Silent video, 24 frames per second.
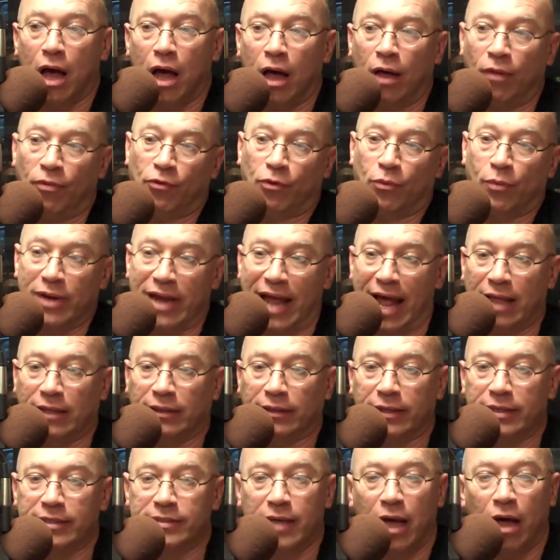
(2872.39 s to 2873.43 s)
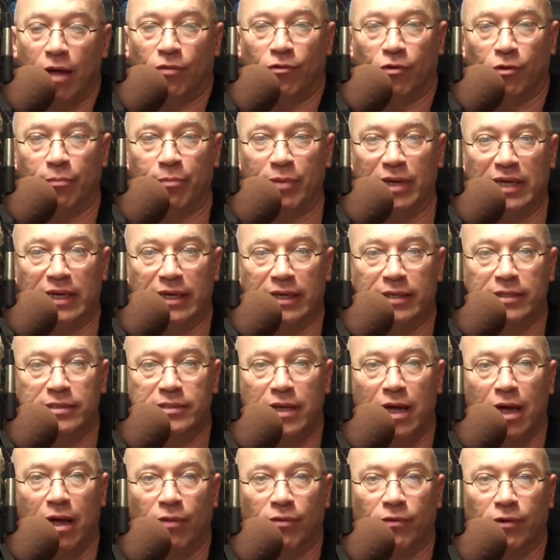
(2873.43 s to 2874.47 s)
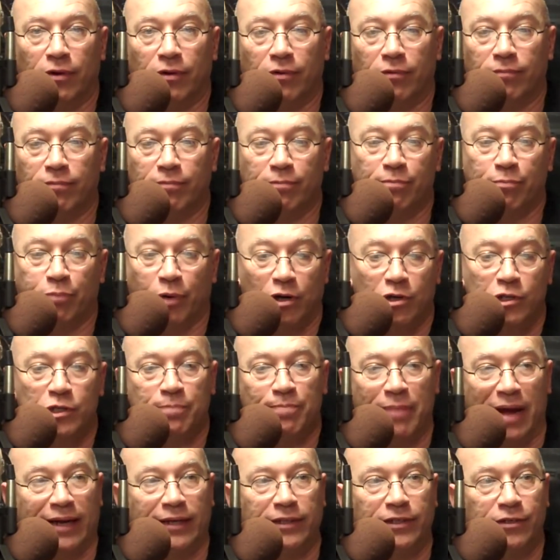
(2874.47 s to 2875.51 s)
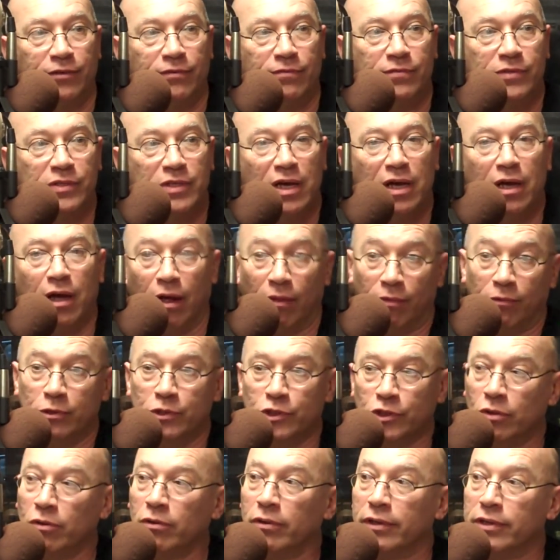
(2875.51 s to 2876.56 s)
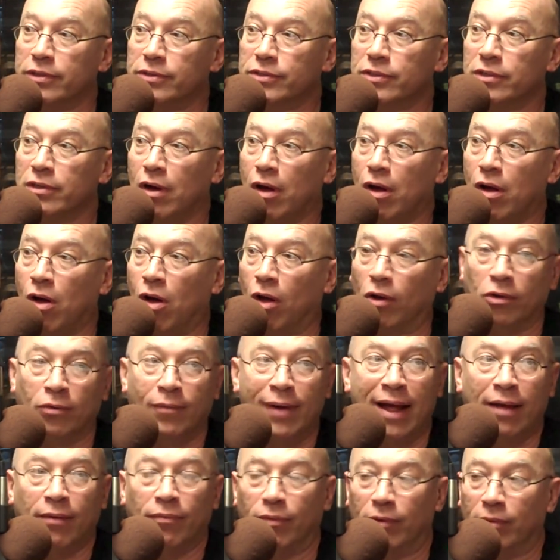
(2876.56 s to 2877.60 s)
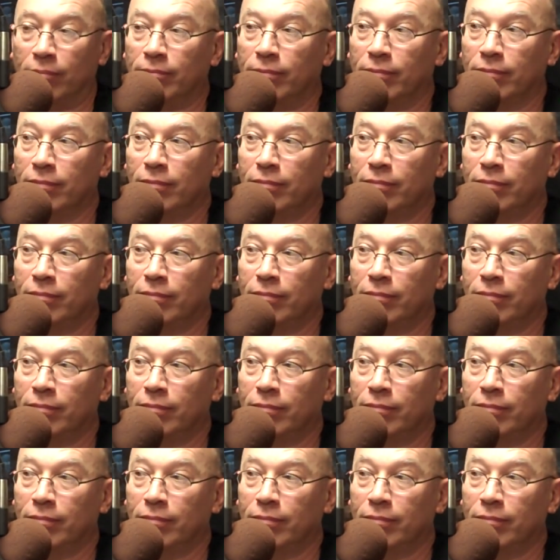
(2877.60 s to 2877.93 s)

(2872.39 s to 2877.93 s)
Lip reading: other realities, other beings, other perspectives, other stories all around them,